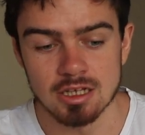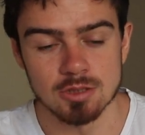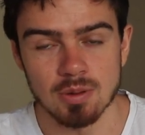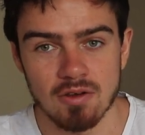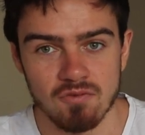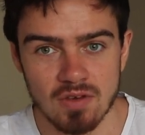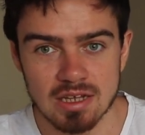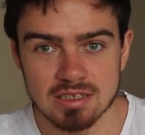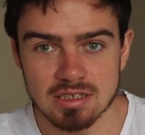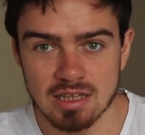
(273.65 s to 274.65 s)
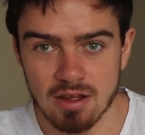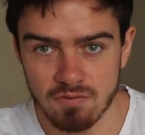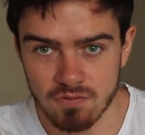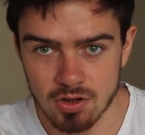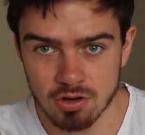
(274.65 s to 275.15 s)
is by facing that
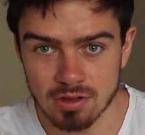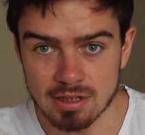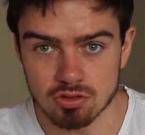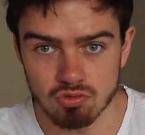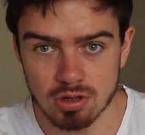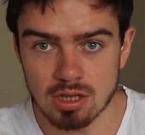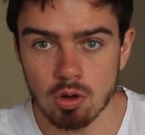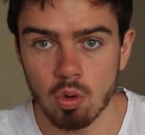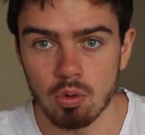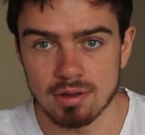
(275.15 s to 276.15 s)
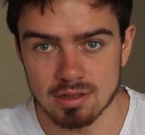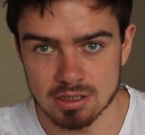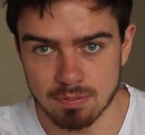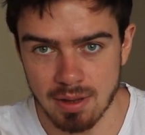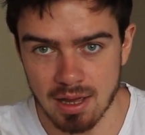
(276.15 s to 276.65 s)
fear that's really holding
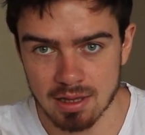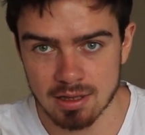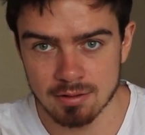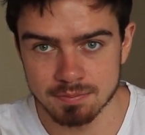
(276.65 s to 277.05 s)
us back.